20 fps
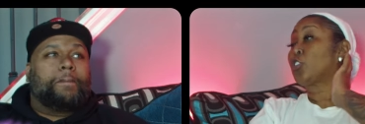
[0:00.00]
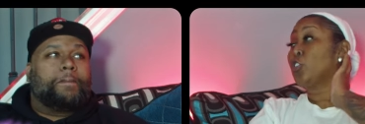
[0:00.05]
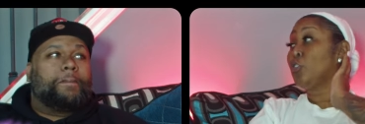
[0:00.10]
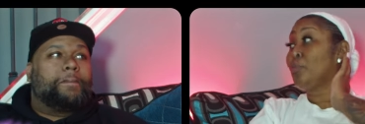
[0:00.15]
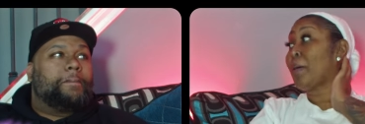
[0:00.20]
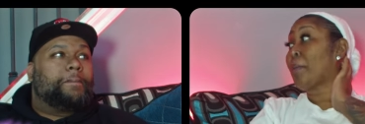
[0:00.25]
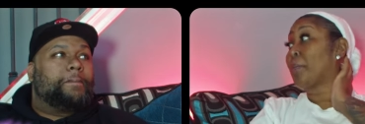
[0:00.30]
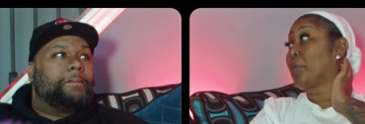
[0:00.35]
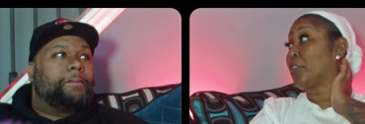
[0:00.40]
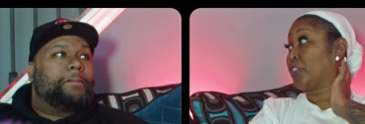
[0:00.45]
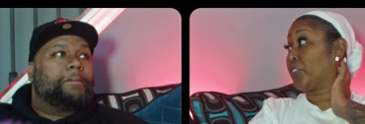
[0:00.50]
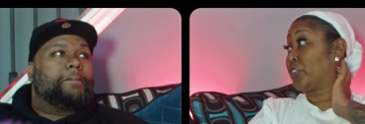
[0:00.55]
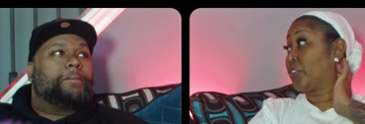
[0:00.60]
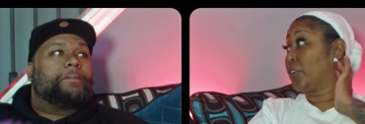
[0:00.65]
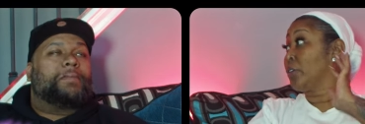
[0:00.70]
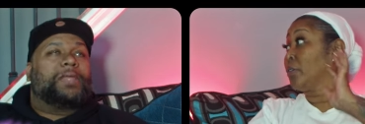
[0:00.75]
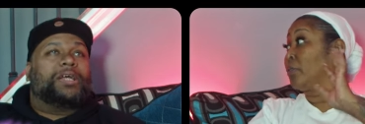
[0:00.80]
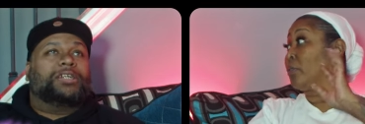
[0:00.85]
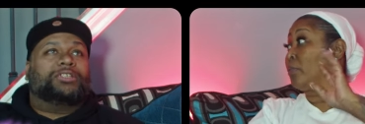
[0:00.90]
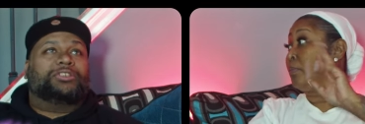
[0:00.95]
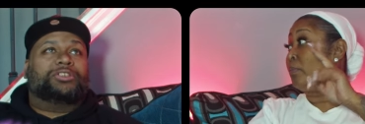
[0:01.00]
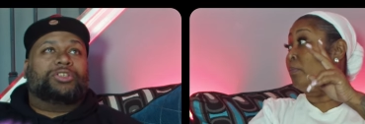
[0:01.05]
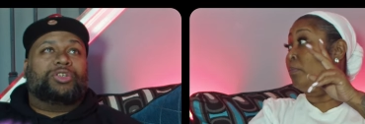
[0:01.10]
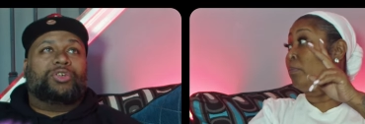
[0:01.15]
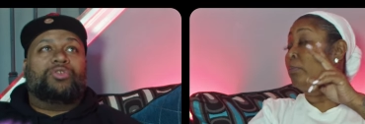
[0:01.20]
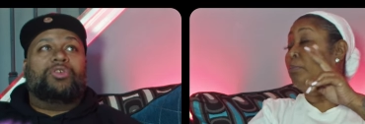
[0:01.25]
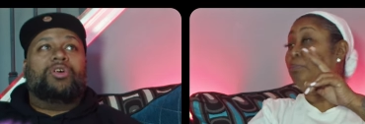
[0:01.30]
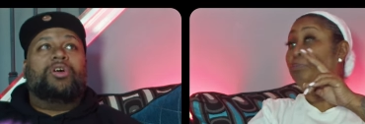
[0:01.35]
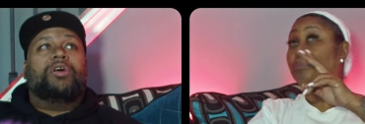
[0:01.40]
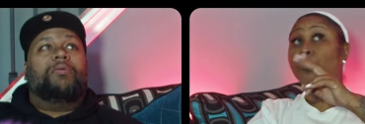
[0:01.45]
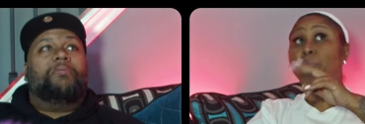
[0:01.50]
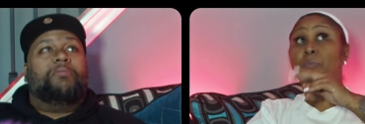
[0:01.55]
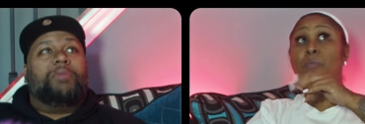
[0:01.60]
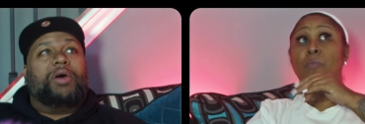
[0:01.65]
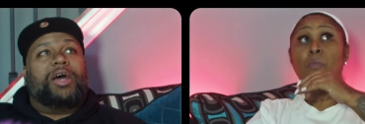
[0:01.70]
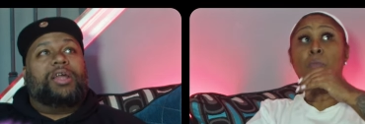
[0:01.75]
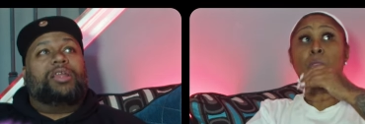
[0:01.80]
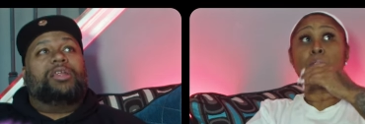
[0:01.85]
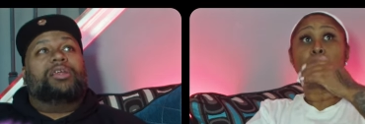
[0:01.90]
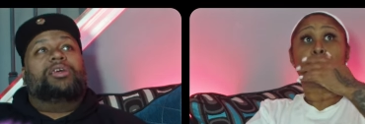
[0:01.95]
Speaker 1: two members.
Speaker 2: That's two,
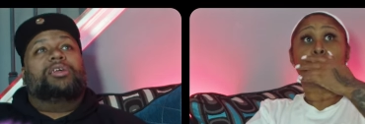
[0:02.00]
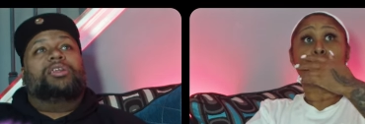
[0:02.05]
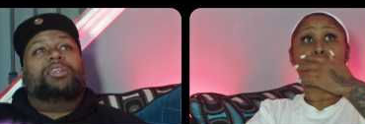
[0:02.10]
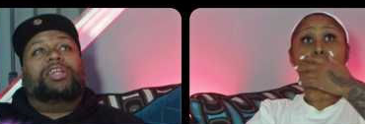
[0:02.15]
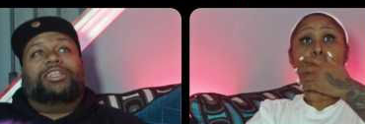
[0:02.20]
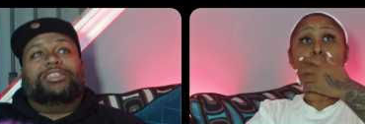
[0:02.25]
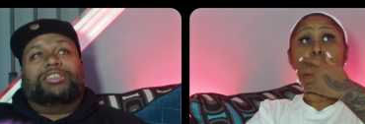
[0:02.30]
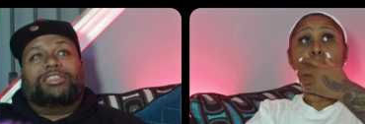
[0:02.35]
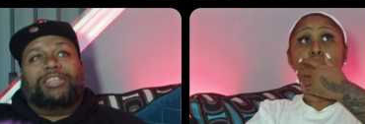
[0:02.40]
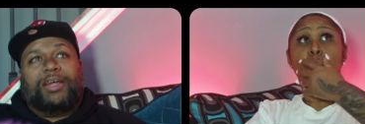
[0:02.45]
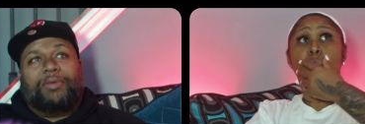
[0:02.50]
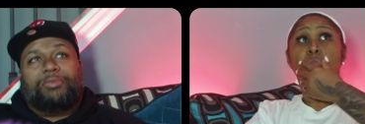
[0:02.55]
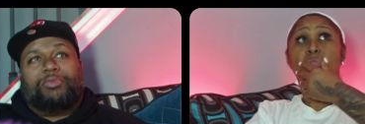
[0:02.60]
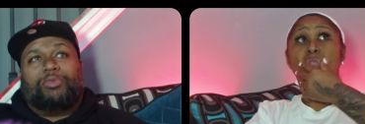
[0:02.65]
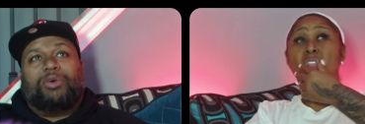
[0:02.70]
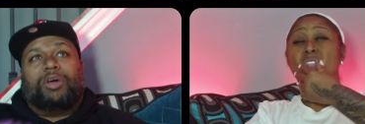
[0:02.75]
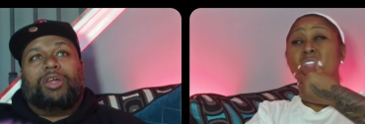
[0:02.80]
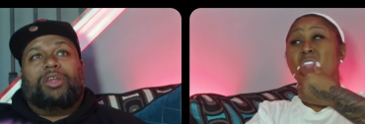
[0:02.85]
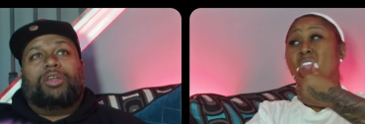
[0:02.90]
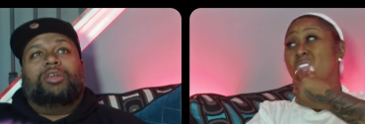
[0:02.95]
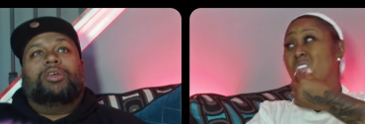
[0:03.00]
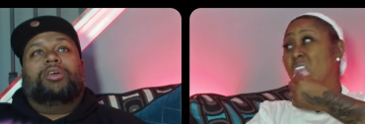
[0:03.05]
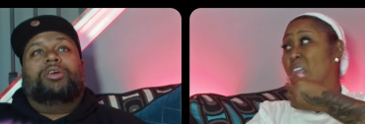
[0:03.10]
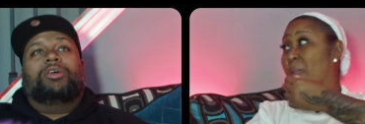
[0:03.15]
but they skipped one.